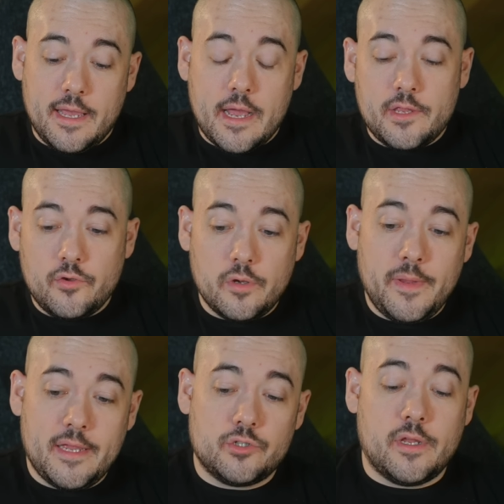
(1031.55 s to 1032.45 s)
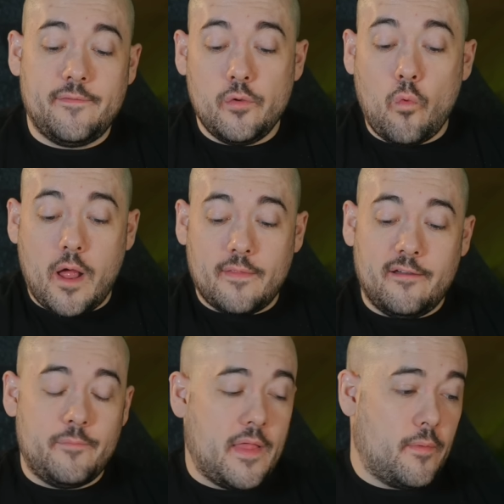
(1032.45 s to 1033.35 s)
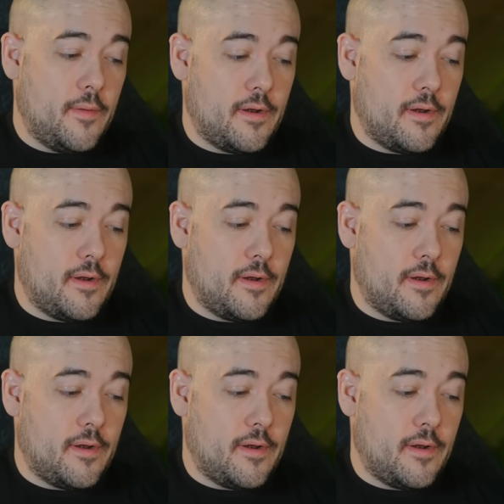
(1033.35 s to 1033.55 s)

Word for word: Uh, you could be if you want love, by the way.